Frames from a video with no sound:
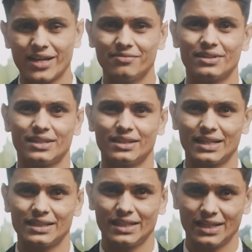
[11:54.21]
everything
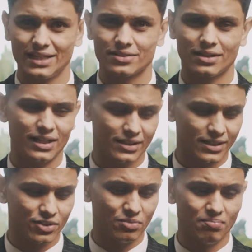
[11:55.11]
that there is
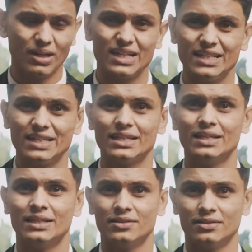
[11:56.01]
related to money,
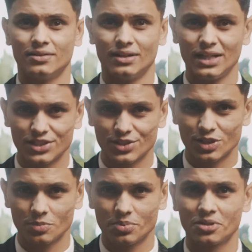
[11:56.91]

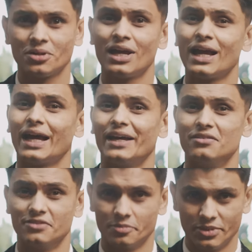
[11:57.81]
relationship,
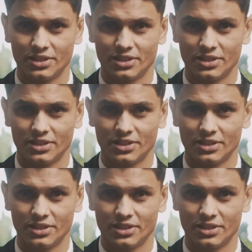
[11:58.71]
and women.